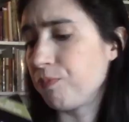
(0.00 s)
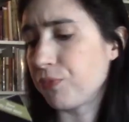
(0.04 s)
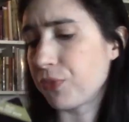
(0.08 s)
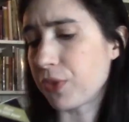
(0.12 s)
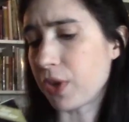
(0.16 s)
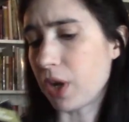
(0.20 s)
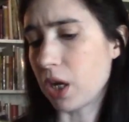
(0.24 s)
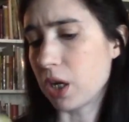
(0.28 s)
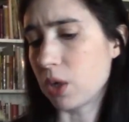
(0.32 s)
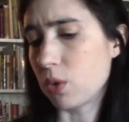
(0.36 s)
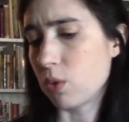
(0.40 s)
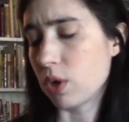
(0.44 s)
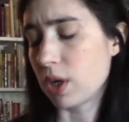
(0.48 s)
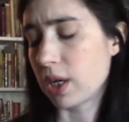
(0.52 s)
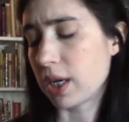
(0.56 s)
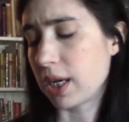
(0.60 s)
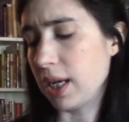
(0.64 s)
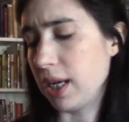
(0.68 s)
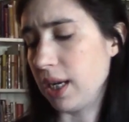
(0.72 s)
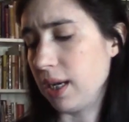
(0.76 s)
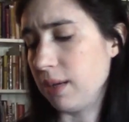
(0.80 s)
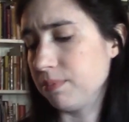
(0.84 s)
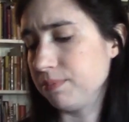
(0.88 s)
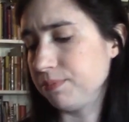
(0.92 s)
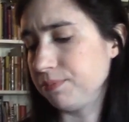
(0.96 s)
artwork in
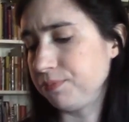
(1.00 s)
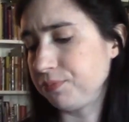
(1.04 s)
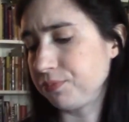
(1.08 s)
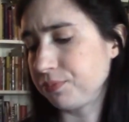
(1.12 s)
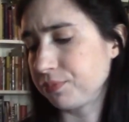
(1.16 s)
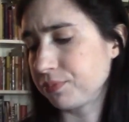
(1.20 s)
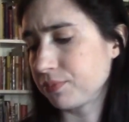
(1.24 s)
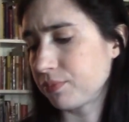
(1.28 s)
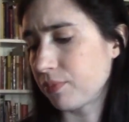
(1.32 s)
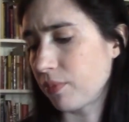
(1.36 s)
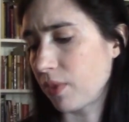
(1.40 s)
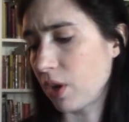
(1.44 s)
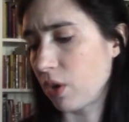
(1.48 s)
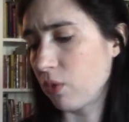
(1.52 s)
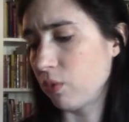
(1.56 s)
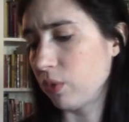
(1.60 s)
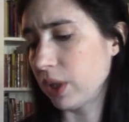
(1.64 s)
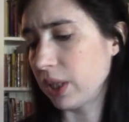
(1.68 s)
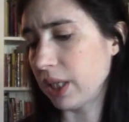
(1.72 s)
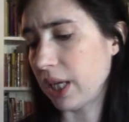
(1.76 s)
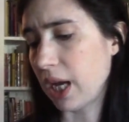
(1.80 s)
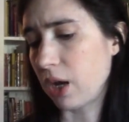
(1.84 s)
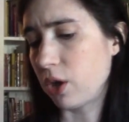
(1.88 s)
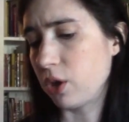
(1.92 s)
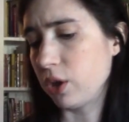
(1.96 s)
it.
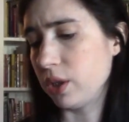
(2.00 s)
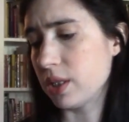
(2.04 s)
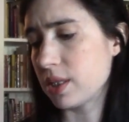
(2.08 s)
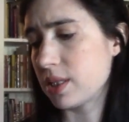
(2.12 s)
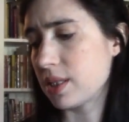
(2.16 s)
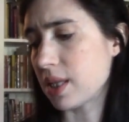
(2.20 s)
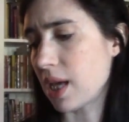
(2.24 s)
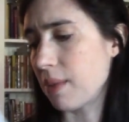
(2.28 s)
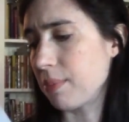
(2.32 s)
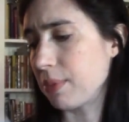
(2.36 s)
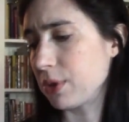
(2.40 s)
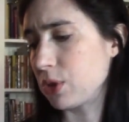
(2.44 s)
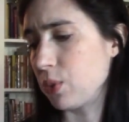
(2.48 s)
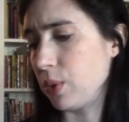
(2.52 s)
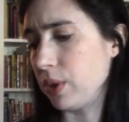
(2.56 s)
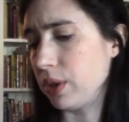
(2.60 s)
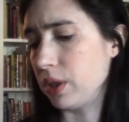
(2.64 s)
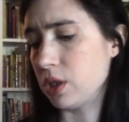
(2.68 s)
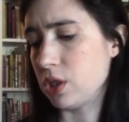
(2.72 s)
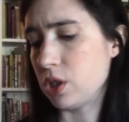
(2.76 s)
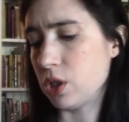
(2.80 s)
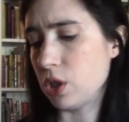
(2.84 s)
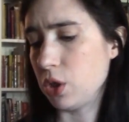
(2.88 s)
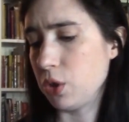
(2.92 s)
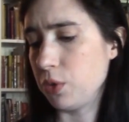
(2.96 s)
Really, I couldn't decide between the
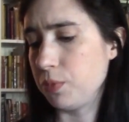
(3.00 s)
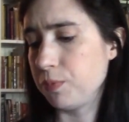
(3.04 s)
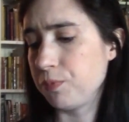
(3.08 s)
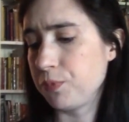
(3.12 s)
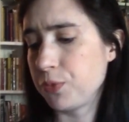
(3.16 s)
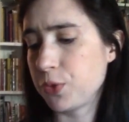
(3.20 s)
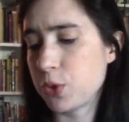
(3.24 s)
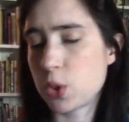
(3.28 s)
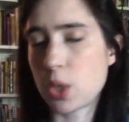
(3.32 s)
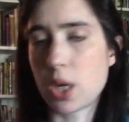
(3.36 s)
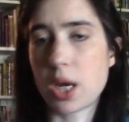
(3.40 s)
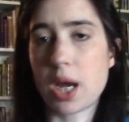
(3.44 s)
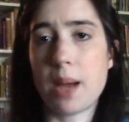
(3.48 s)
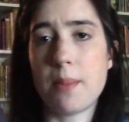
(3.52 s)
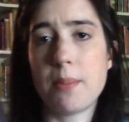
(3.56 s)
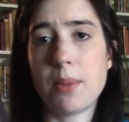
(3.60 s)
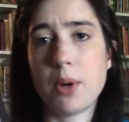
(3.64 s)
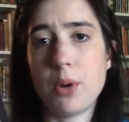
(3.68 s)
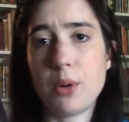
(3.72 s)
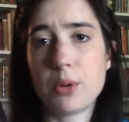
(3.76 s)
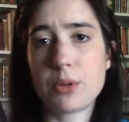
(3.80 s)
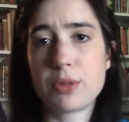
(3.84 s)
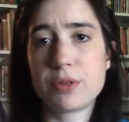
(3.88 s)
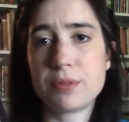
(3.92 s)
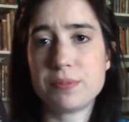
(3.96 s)
two, so I got
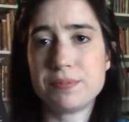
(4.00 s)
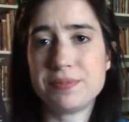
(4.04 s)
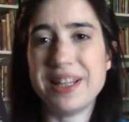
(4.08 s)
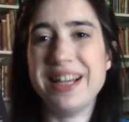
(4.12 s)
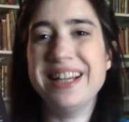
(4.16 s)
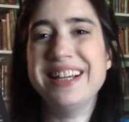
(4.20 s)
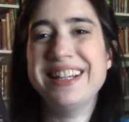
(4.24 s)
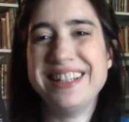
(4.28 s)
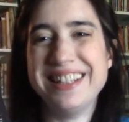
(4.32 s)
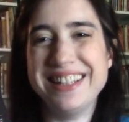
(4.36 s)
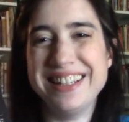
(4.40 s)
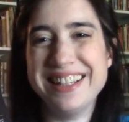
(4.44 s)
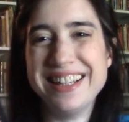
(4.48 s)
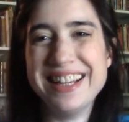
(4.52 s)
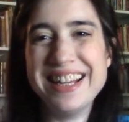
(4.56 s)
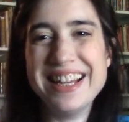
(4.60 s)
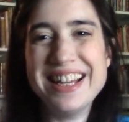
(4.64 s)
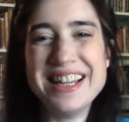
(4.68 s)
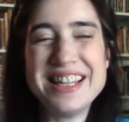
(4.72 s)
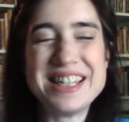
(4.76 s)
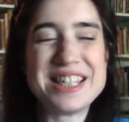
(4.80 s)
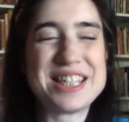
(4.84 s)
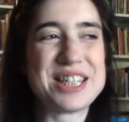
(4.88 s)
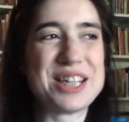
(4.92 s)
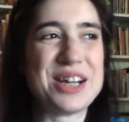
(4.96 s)
both.
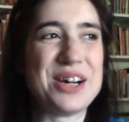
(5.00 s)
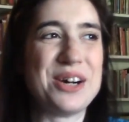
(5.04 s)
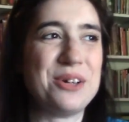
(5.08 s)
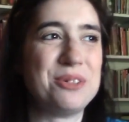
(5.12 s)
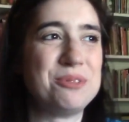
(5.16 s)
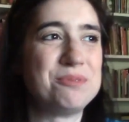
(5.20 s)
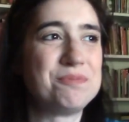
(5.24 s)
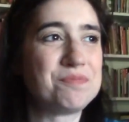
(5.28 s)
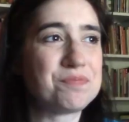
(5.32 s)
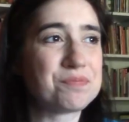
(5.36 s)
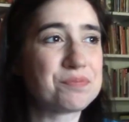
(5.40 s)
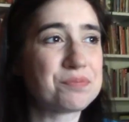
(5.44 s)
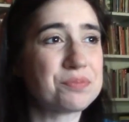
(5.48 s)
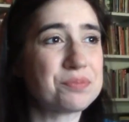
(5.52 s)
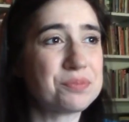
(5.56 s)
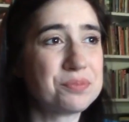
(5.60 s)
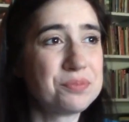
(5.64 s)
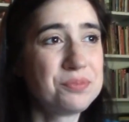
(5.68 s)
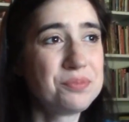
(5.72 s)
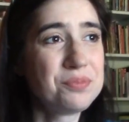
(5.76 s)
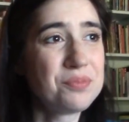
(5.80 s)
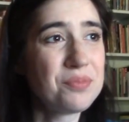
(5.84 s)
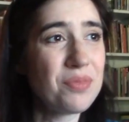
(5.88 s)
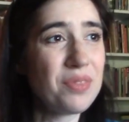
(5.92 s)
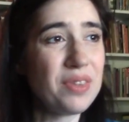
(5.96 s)
So
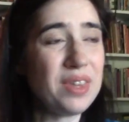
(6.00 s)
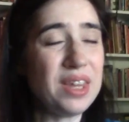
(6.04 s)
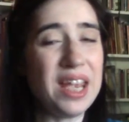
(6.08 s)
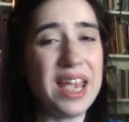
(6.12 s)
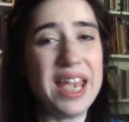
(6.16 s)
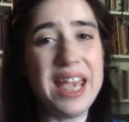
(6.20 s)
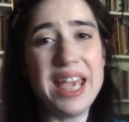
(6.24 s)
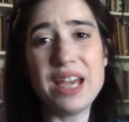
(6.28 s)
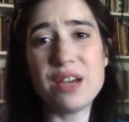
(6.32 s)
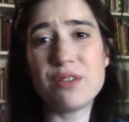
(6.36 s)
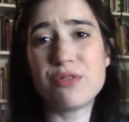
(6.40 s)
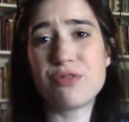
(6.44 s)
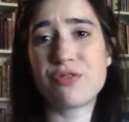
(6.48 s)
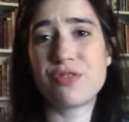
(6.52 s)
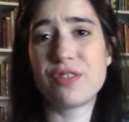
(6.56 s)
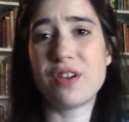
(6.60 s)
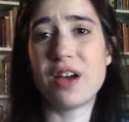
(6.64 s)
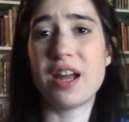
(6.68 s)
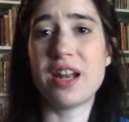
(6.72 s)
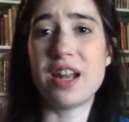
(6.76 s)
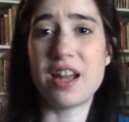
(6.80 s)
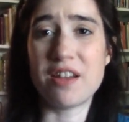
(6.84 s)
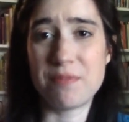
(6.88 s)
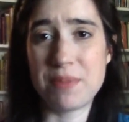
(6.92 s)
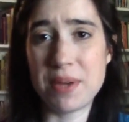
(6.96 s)
if
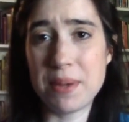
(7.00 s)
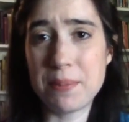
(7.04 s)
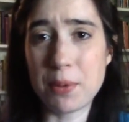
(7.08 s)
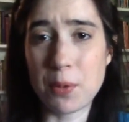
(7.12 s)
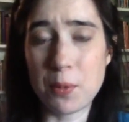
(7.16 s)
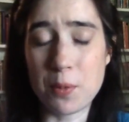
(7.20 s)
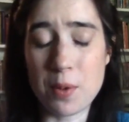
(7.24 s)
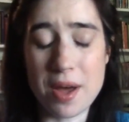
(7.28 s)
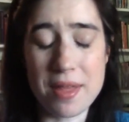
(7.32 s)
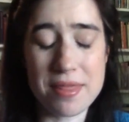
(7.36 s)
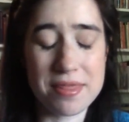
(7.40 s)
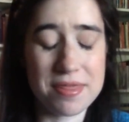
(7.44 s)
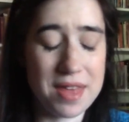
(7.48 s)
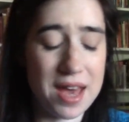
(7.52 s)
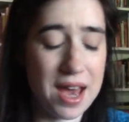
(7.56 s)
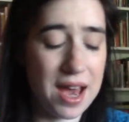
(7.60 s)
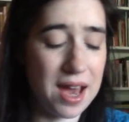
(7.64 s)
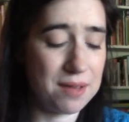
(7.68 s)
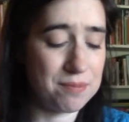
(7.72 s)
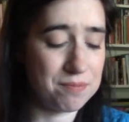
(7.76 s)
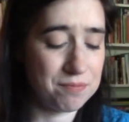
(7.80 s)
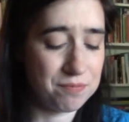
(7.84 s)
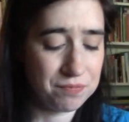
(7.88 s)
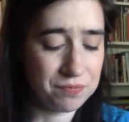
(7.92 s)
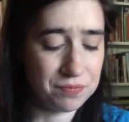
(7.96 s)
enough people want
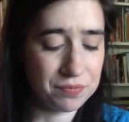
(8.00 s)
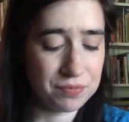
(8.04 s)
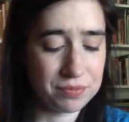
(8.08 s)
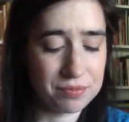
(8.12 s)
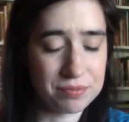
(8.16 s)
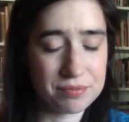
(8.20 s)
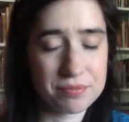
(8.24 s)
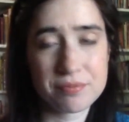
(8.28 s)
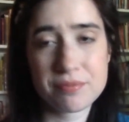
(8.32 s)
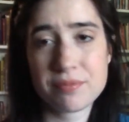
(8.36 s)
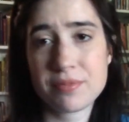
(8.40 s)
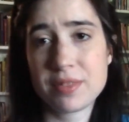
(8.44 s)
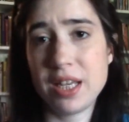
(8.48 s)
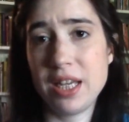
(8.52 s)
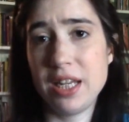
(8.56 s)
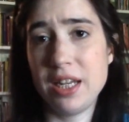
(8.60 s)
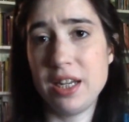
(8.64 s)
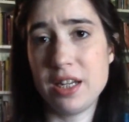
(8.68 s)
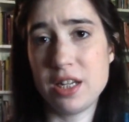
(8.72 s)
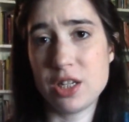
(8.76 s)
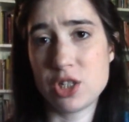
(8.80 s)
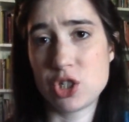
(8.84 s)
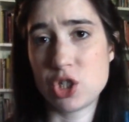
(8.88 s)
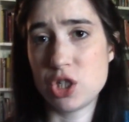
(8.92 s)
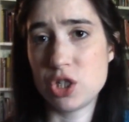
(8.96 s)
that, in
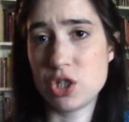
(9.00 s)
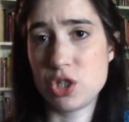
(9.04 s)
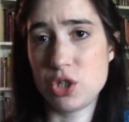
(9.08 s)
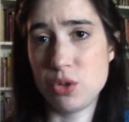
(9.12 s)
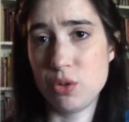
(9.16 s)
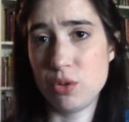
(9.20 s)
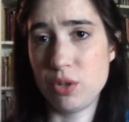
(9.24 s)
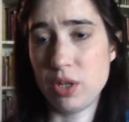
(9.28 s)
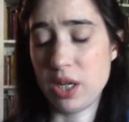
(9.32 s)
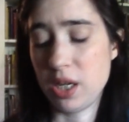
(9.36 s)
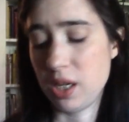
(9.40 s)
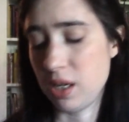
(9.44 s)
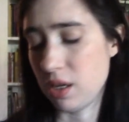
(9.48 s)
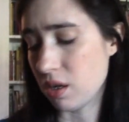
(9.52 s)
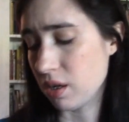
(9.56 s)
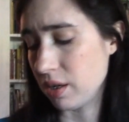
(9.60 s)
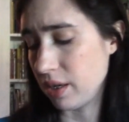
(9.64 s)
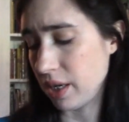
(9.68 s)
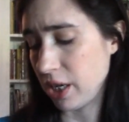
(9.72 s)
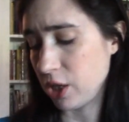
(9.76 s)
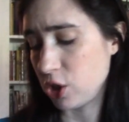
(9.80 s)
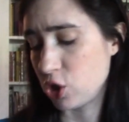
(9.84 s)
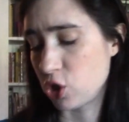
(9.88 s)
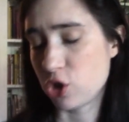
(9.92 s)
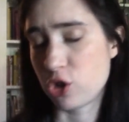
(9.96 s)
addition to the
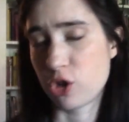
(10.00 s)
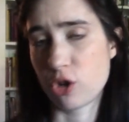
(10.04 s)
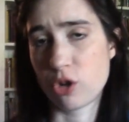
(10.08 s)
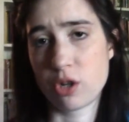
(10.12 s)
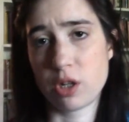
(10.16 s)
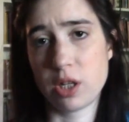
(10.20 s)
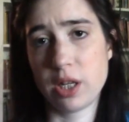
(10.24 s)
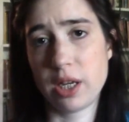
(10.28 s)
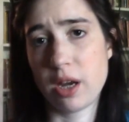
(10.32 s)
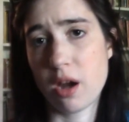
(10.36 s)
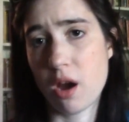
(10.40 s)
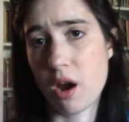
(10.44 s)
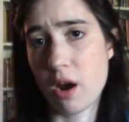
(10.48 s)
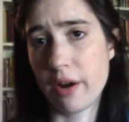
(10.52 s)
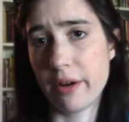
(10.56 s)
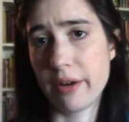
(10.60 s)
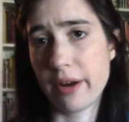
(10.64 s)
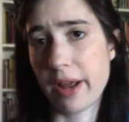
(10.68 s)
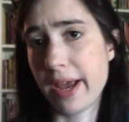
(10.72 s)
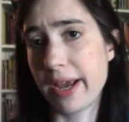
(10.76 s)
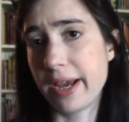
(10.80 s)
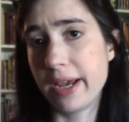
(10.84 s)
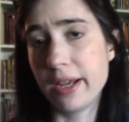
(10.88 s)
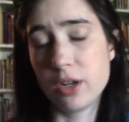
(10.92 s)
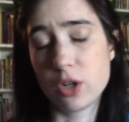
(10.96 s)
nature journaling art,
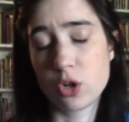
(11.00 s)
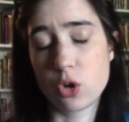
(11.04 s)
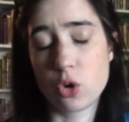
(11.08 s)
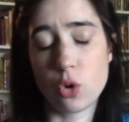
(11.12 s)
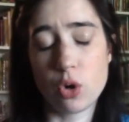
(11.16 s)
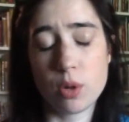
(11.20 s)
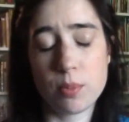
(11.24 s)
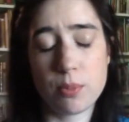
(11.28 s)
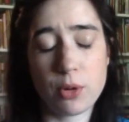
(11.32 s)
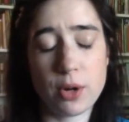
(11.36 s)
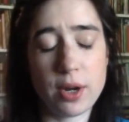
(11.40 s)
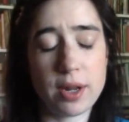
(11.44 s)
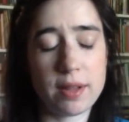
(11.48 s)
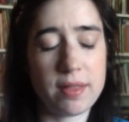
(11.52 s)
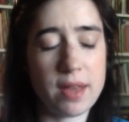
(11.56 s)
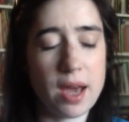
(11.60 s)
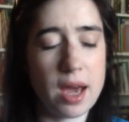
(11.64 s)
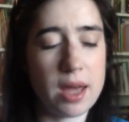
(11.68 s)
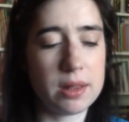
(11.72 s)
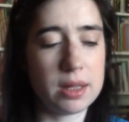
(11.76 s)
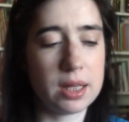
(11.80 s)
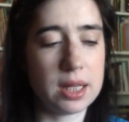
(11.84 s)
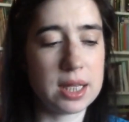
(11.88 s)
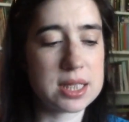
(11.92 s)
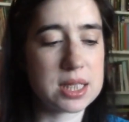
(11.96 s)
I can incorporate that
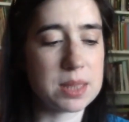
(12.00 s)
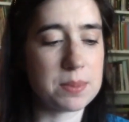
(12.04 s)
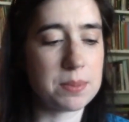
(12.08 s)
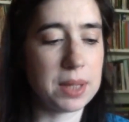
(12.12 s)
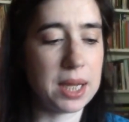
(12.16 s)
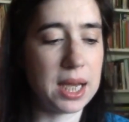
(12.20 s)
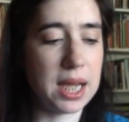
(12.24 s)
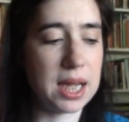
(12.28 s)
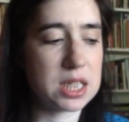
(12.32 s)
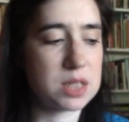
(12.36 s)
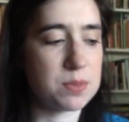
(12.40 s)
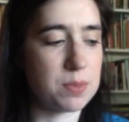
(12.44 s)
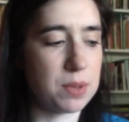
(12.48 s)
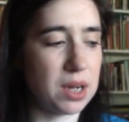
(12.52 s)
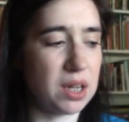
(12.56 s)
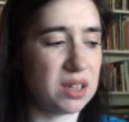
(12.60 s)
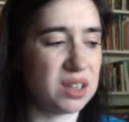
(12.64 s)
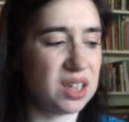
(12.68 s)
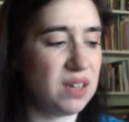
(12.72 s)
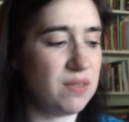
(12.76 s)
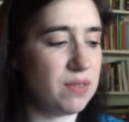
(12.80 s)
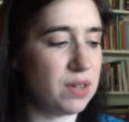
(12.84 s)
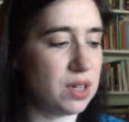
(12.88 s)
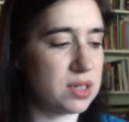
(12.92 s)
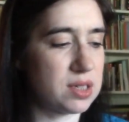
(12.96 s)
in the lesson plans, but I'll
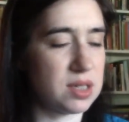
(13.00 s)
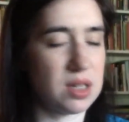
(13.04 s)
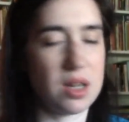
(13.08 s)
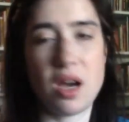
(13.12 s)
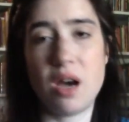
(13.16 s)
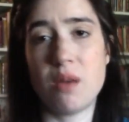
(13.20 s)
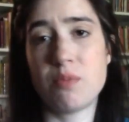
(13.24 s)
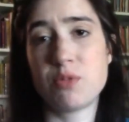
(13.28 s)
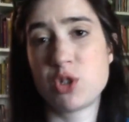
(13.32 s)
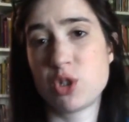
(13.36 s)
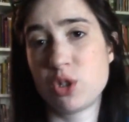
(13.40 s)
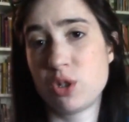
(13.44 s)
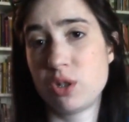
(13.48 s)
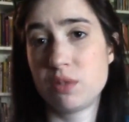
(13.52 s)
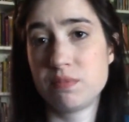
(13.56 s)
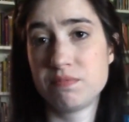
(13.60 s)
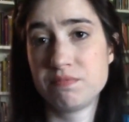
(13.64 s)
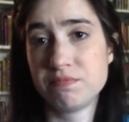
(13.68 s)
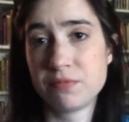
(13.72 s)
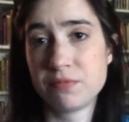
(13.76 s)
leave it as an optional